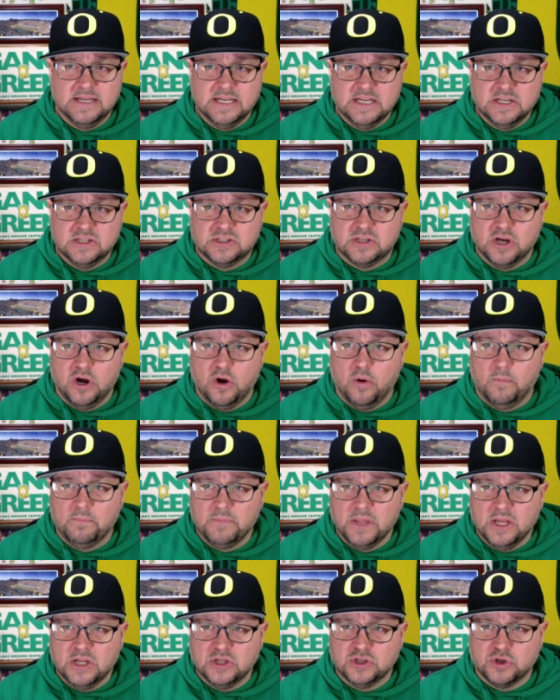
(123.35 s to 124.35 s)
So,
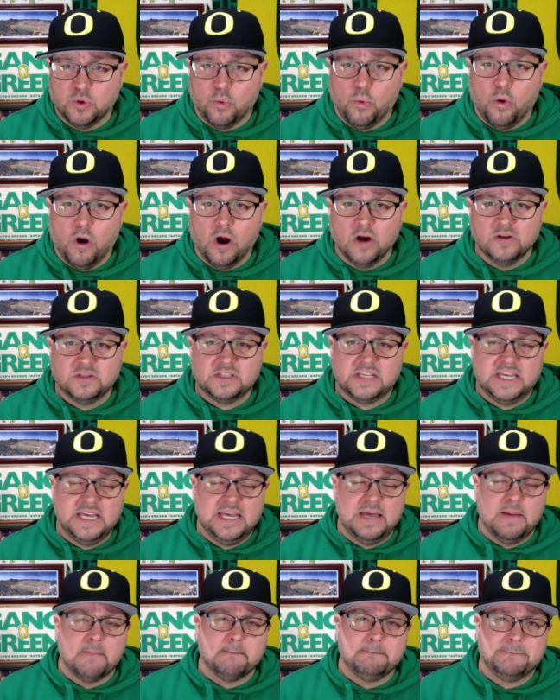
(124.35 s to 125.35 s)

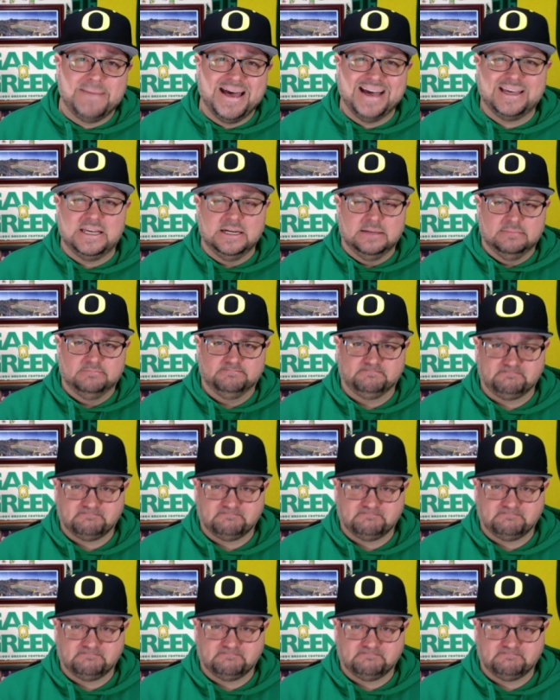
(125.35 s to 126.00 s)
Jaworski Beckham